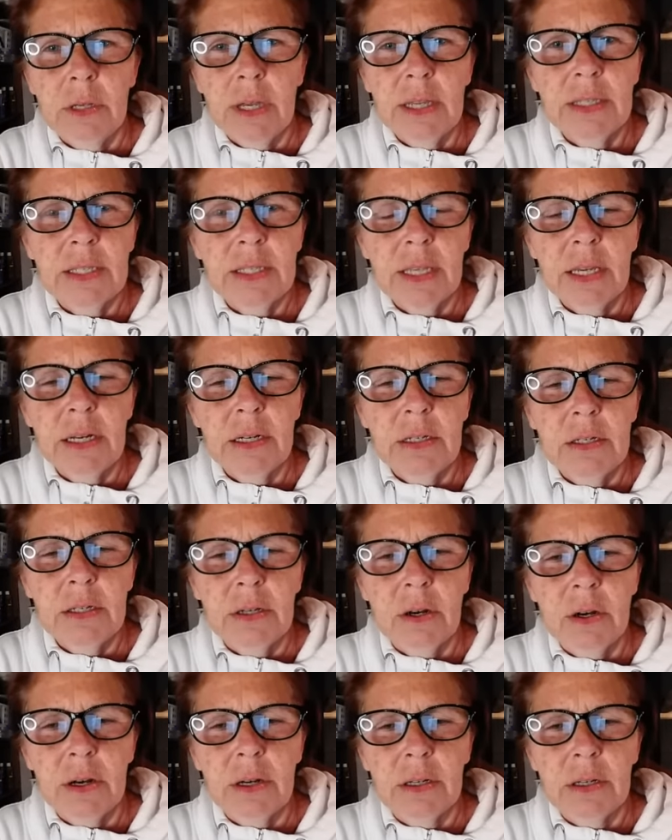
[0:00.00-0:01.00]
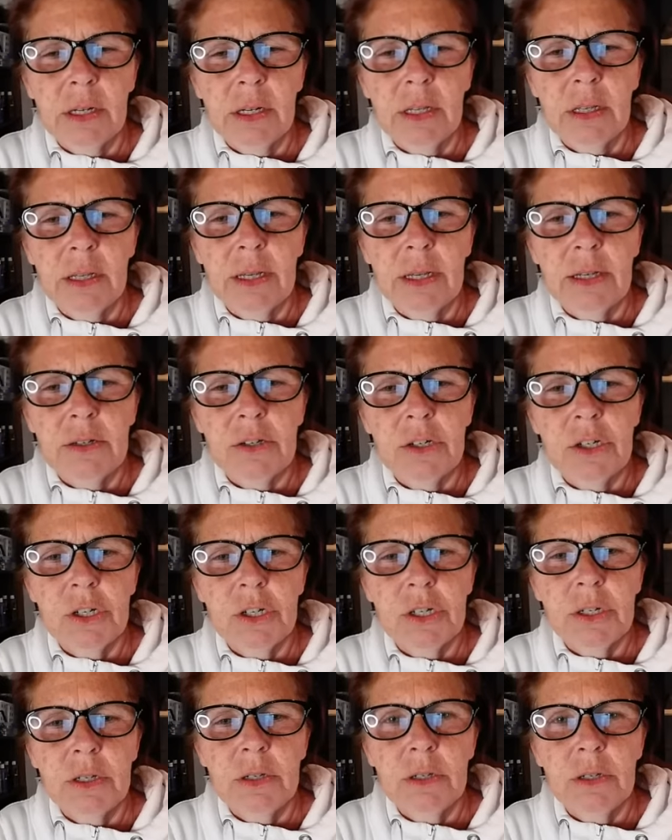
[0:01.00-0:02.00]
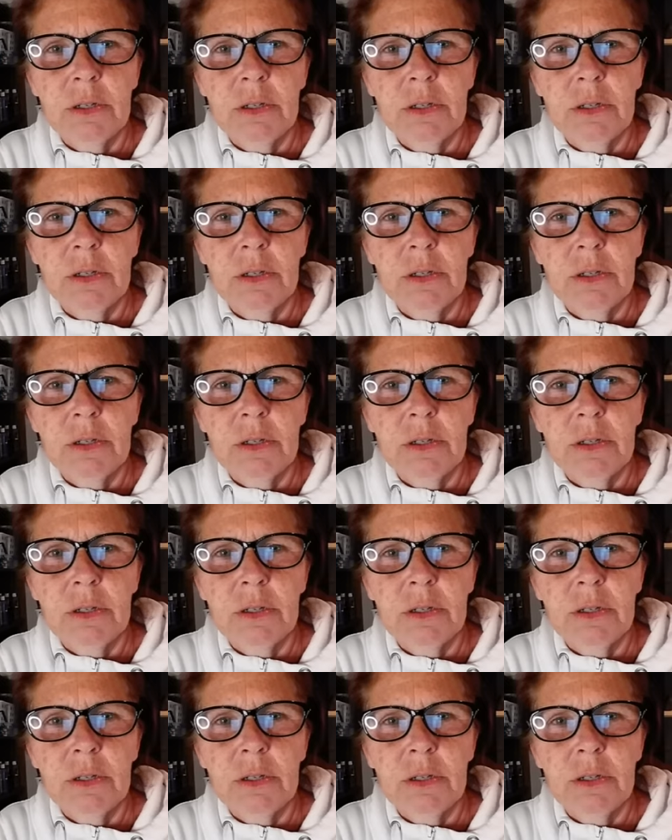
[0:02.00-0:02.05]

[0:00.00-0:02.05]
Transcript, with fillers: It's got a darn glitch.